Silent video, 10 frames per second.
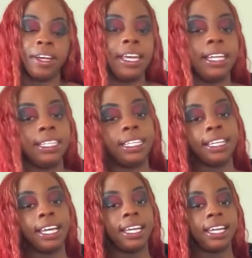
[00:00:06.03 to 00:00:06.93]
And
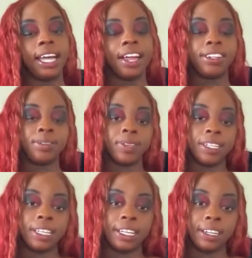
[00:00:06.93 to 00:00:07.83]
today, I just wanted
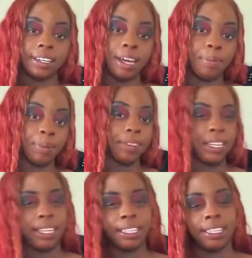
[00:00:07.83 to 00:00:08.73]
to get a couple
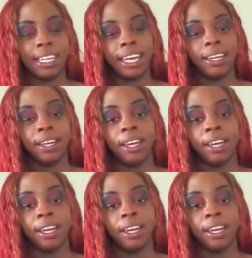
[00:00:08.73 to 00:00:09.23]
things like